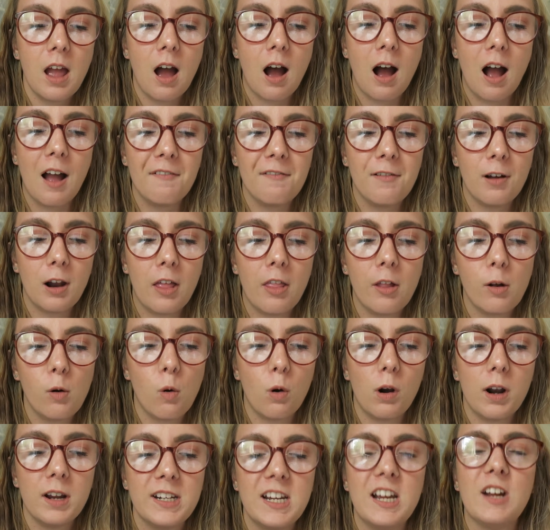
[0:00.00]
I feel like the
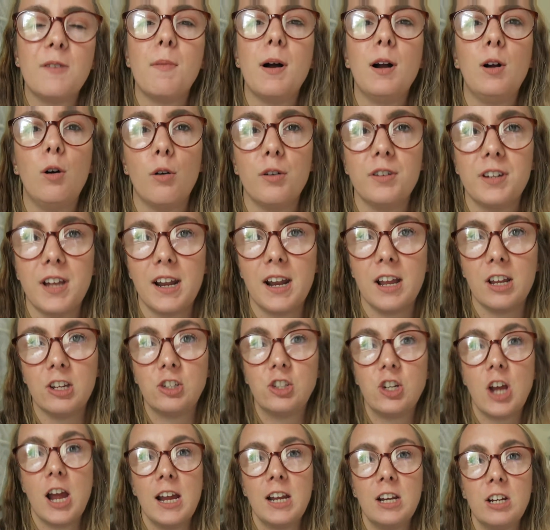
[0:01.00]
quality of my content has
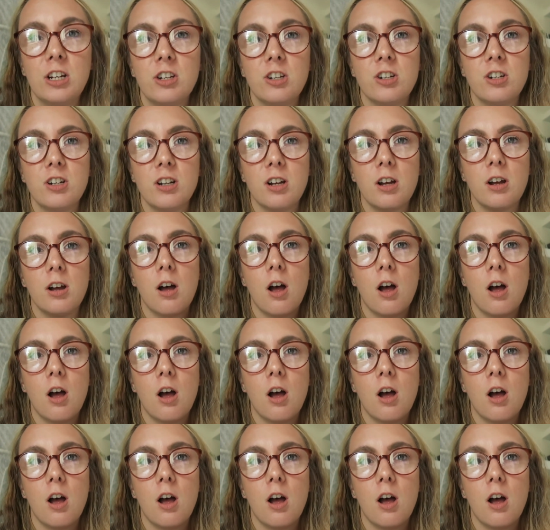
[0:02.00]
changed,